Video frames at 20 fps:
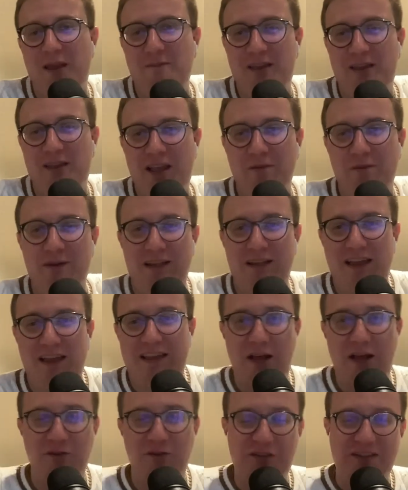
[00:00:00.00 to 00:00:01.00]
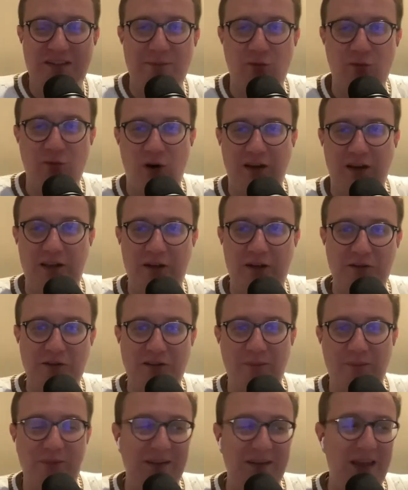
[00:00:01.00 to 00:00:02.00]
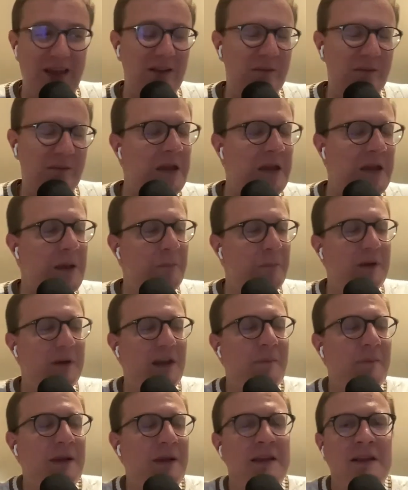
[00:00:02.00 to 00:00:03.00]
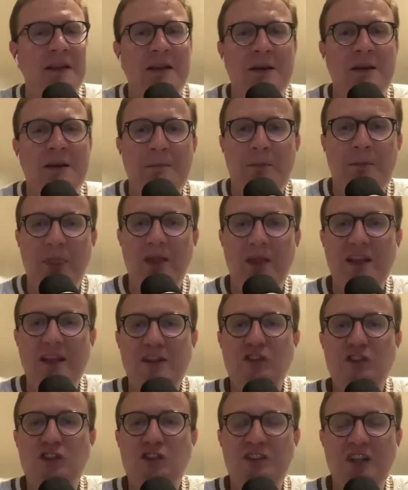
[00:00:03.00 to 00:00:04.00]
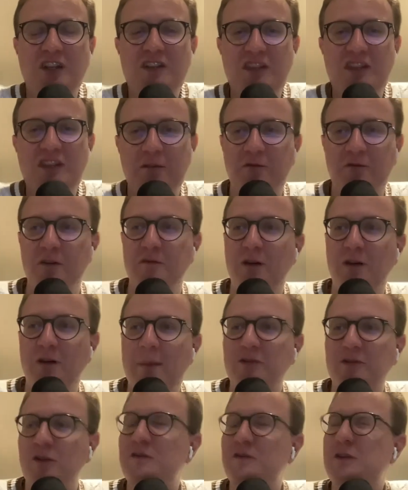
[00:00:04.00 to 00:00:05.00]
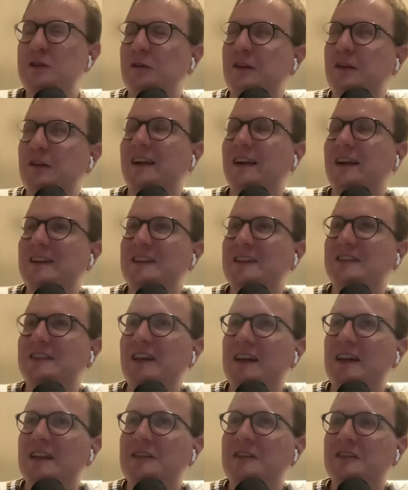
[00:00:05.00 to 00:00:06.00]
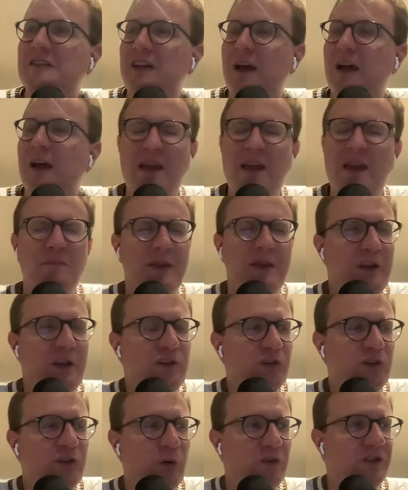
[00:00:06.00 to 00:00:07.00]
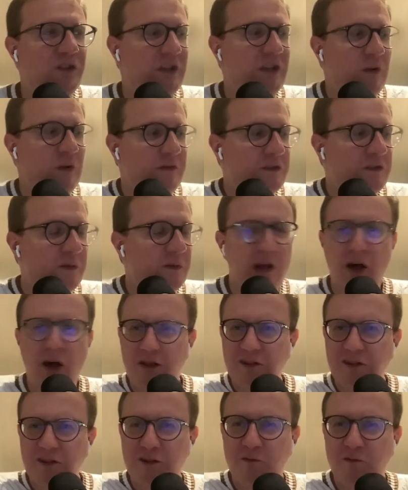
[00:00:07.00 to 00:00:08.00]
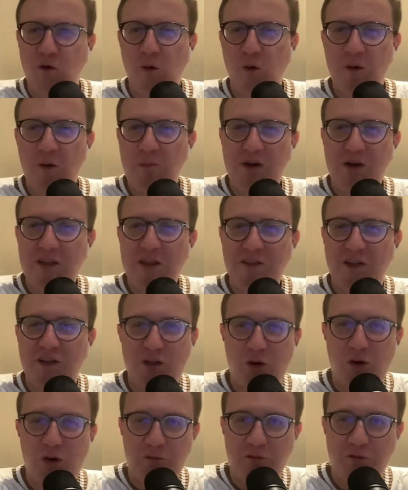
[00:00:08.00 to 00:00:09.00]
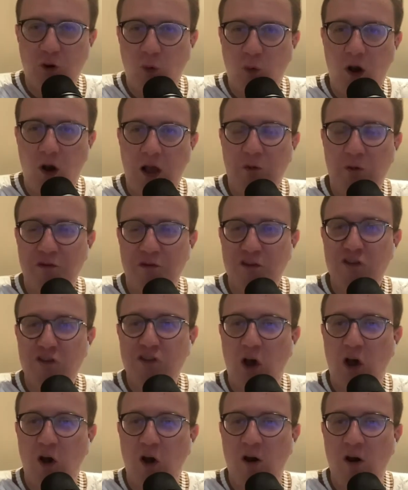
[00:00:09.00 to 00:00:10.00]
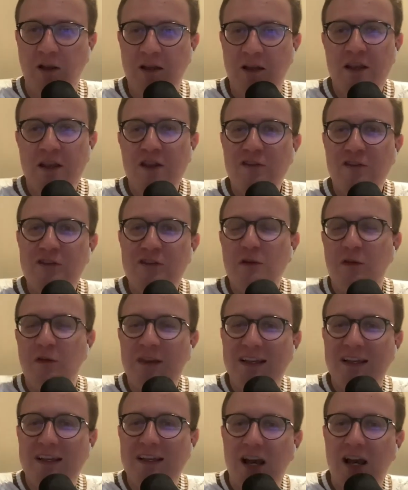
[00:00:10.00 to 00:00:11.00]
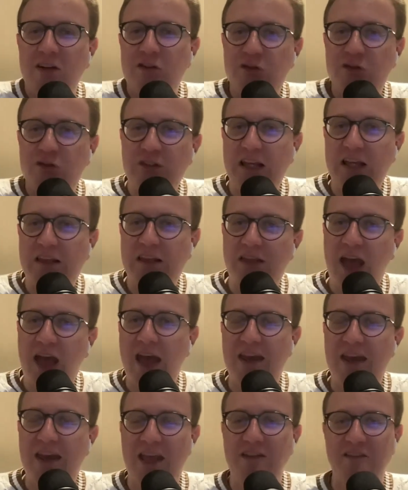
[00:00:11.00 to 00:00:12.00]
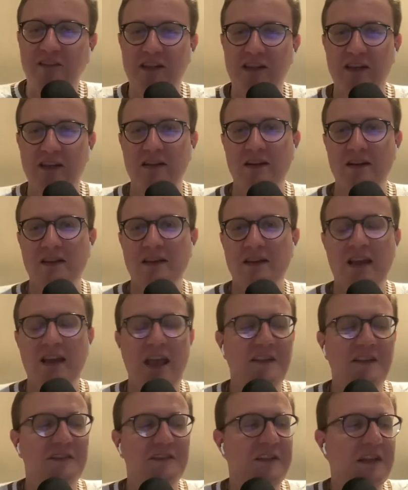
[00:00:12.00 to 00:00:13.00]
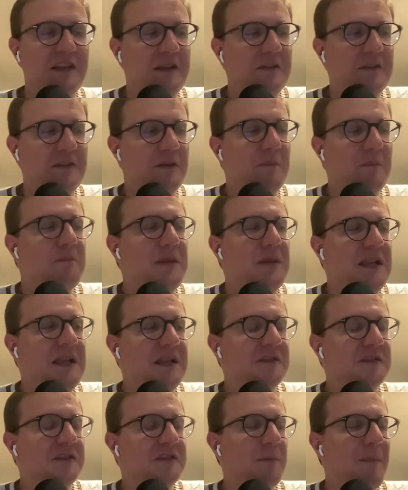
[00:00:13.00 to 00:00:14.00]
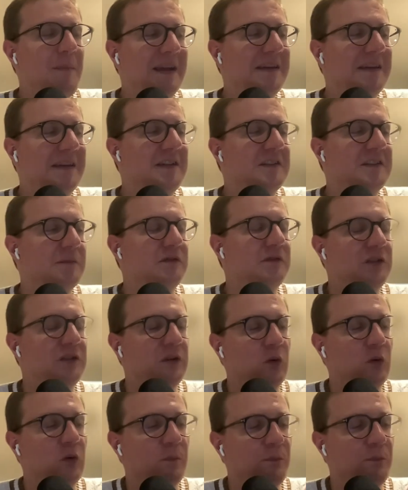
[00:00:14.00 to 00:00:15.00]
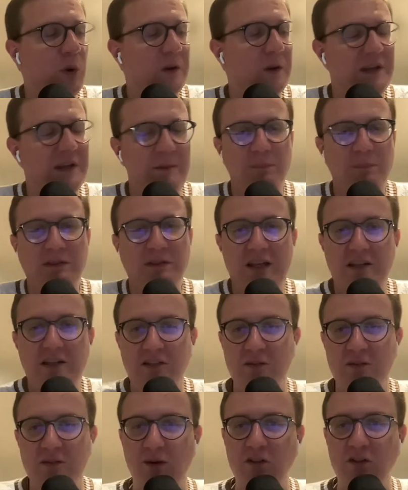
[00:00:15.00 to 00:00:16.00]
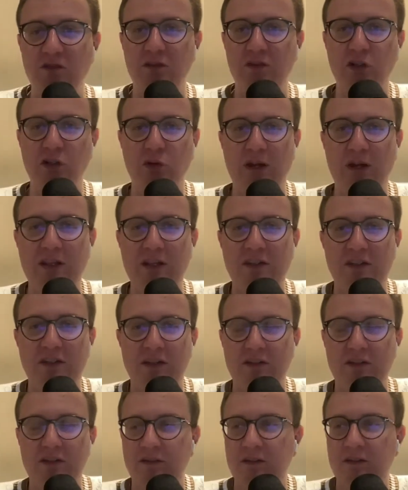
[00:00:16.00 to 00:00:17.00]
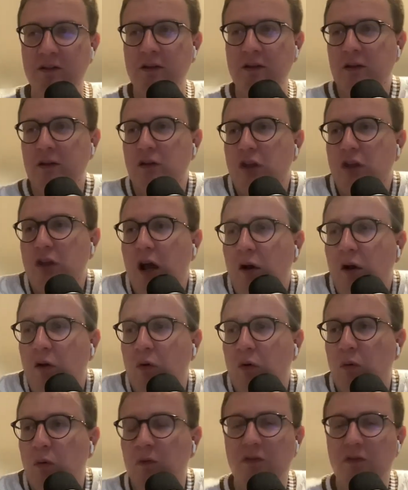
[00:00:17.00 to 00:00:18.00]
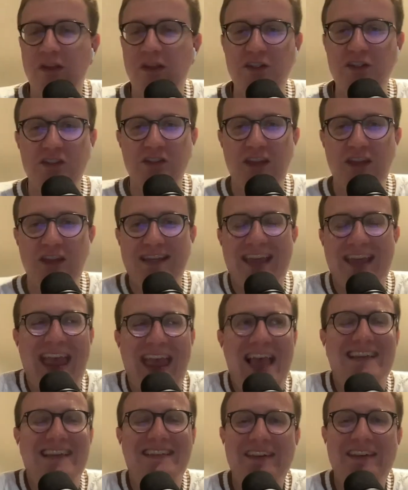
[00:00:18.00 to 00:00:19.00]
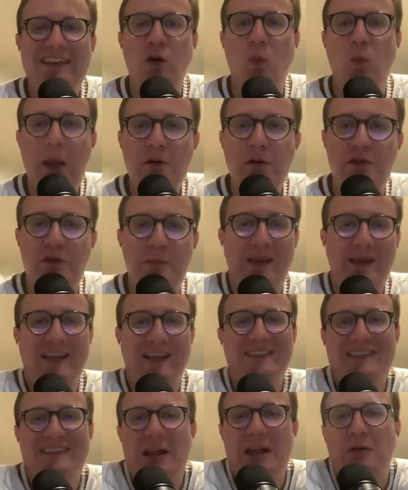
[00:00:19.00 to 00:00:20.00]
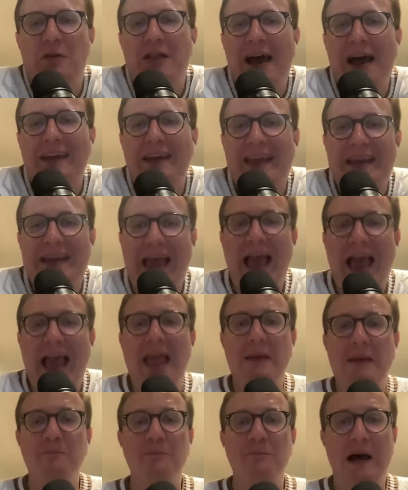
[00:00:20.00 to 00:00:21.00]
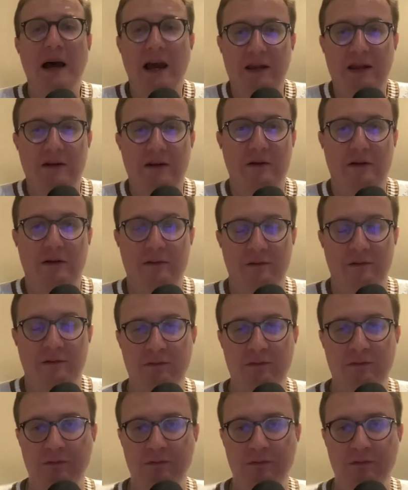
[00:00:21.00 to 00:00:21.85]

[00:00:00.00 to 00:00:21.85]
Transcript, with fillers: maybe he'll be like out sleepwalking or something. But I mean, it's just a different vibe. So if you're the United States, I mean, I've been in Georgia, you drive the street. Oh, that's the former president going for a walk with his dog. Do you think a country like that has the has the the means, the mechanism to put in place as much of the craziness? No, they just they can't get away with it because they're not an empire.